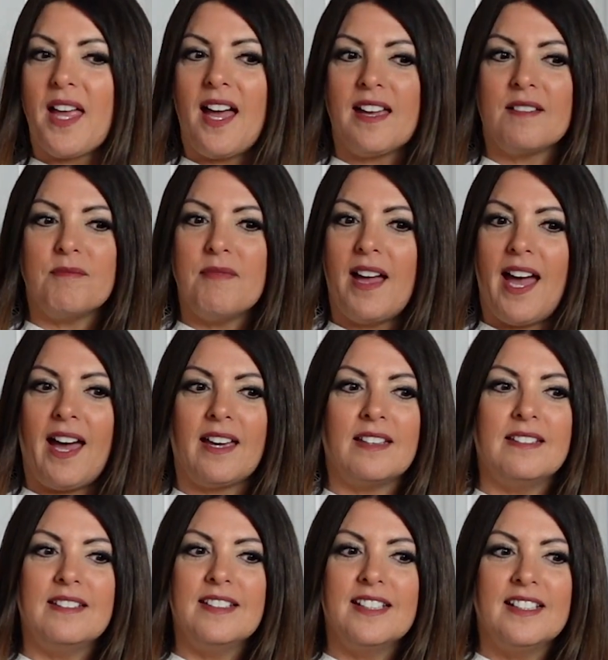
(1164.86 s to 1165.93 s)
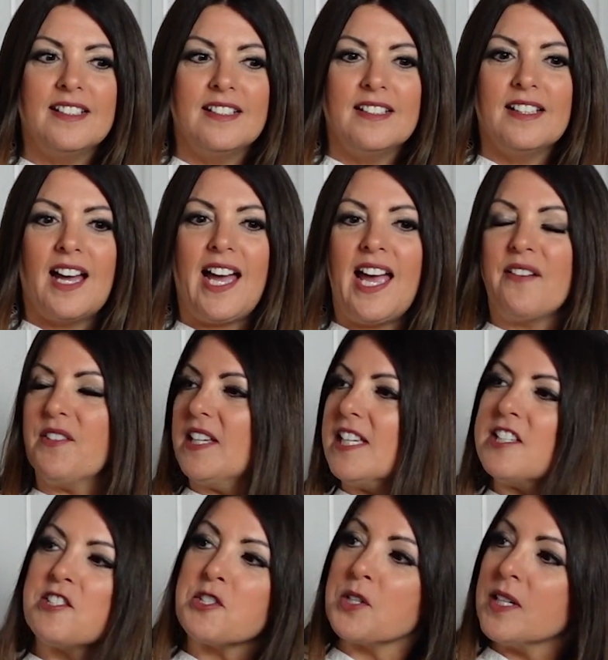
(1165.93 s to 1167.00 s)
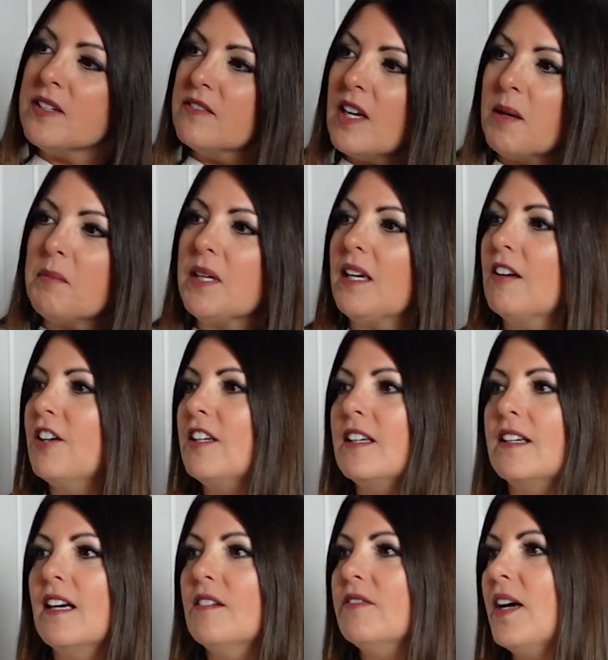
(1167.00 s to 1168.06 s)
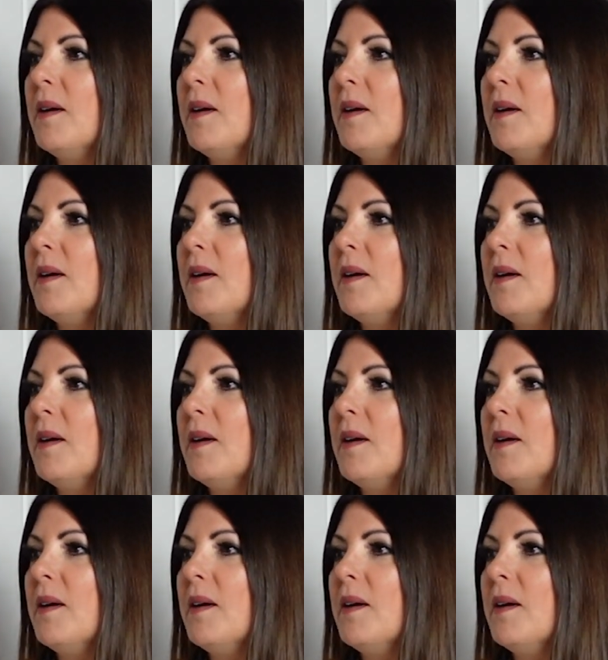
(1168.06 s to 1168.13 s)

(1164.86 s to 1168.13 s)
I had, I have a history of not being good enough.